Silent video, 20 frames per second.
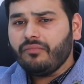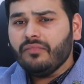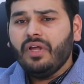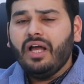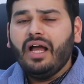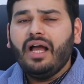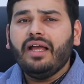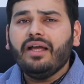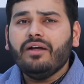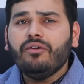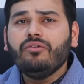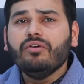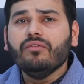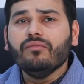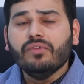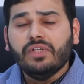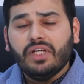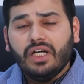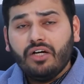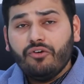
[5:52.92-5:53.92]
I have
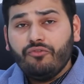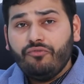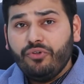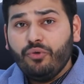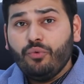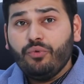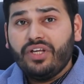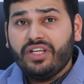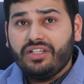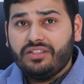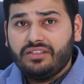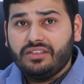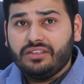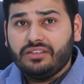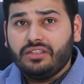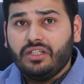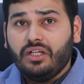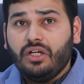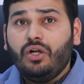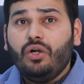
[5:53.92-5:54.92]
a few cases
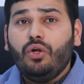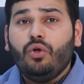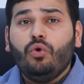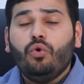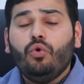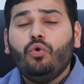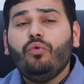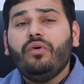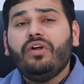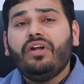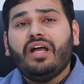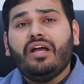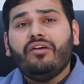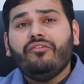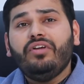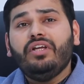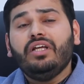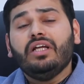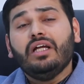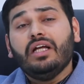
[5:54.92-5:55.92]
who were
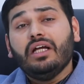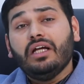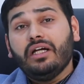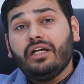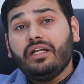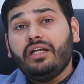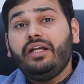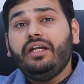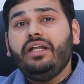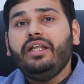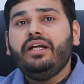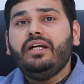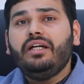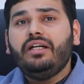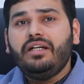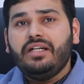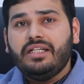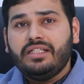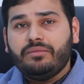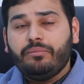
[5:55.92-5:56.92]
having critical
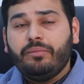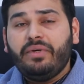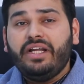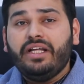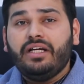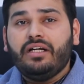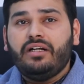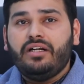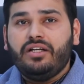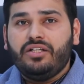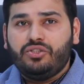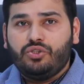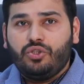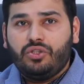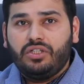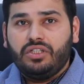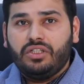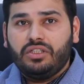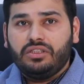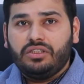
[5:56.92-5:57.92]
medical
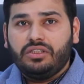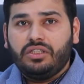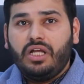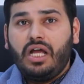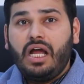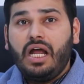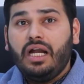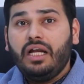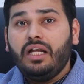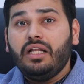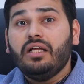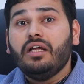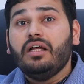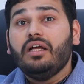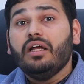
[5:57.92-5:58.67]
disorders and